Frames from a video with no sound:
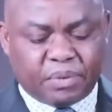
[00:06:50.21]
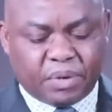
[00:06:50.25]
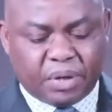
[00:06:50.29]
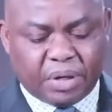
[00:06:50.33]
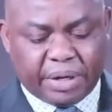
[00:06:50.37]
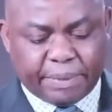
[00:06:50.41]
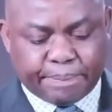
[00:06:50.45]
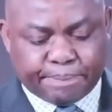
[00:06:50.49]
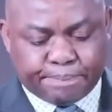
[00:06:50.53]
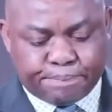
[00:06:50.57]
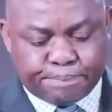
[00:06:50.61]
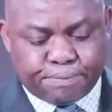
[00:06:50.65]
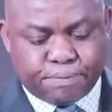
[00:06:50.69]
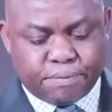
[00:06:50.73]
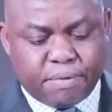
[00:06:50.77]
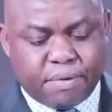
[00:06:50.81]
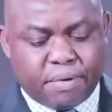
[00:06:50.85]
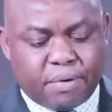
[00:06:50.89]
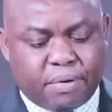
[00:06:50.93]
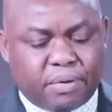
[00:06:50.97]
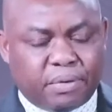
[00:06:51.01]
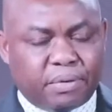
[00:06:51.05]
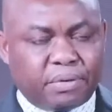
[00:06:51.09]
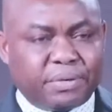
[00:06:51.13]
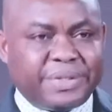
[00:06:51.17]
the
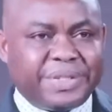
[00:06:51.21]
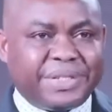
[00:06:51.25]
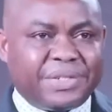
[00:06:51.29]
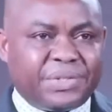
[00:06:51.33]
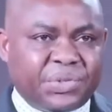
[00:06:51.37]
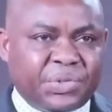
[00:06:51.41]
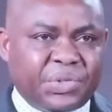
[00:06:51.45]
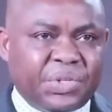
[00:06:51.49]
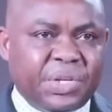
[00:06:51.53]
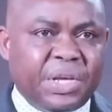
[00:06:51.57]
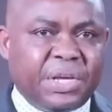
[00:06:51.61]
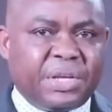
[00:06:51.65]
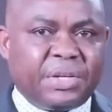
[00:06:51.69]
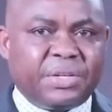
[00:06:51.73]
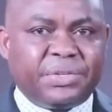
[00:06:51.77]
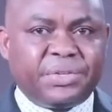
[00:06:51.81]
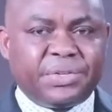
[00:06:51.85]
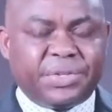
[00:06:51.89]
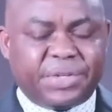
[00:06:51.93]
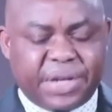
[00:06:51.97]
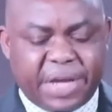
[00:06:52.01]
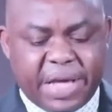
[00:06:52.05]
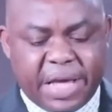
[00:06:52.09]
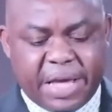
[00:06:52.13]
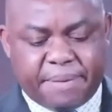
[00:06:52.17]
poor, the sick,
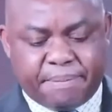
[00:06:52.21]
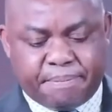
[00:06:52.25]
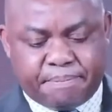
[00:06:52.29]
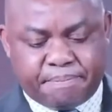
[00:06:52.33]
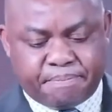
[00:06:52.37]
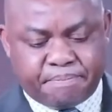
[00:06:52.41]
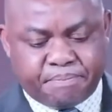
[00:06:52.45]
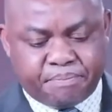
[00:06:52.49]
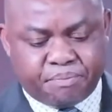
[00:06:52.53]
the lame,